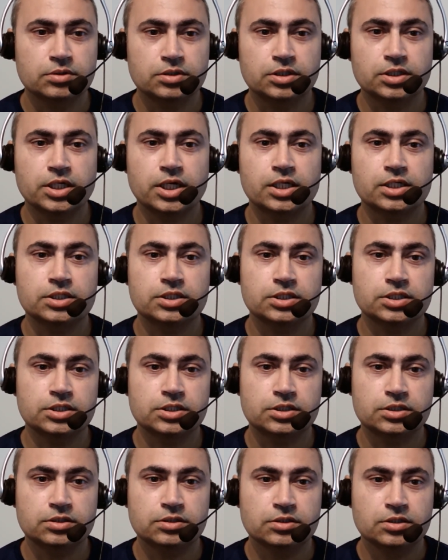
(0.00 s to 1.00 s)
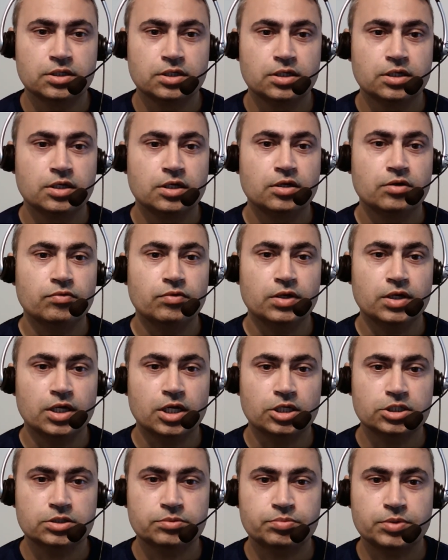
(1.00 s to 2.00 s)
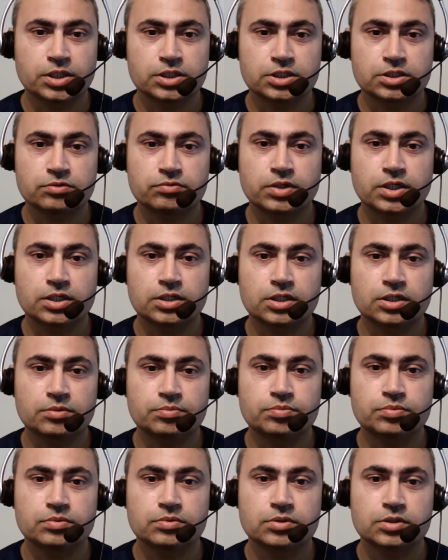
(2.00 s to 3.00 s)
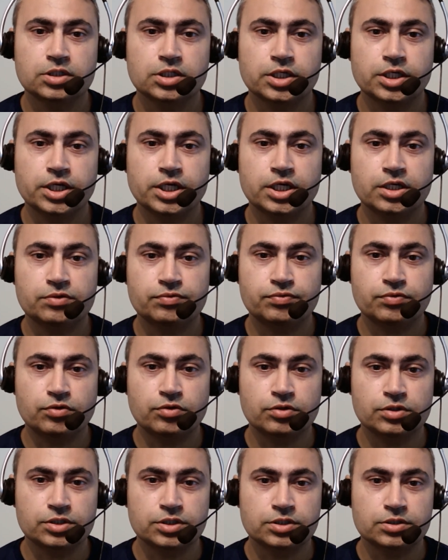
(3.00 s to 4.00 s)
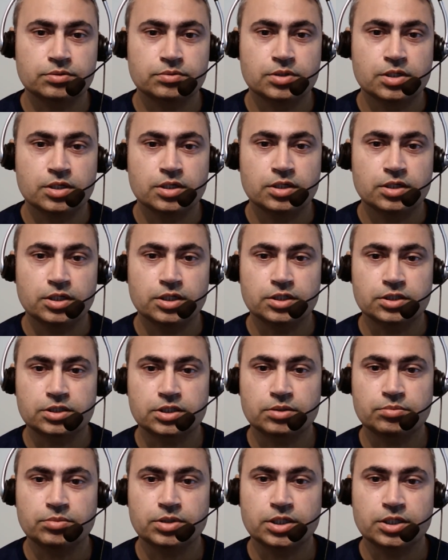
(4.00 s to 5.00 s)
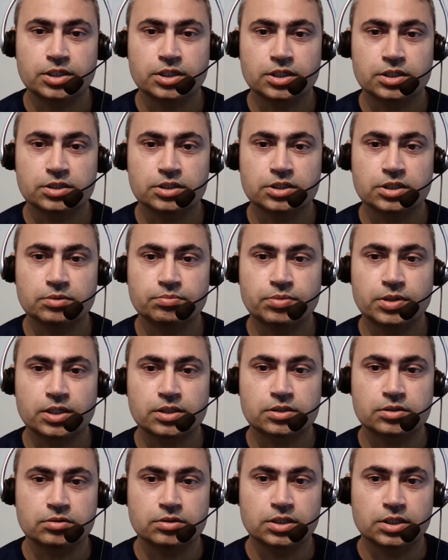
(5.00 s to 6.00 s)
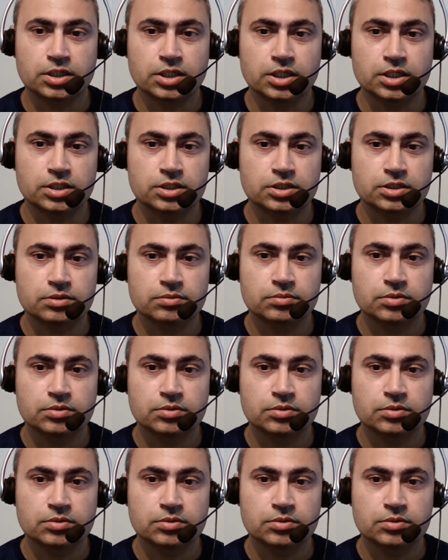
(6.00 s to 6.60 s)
Reality is, when house prices went up 8-fold in some areas in the past 2 decades,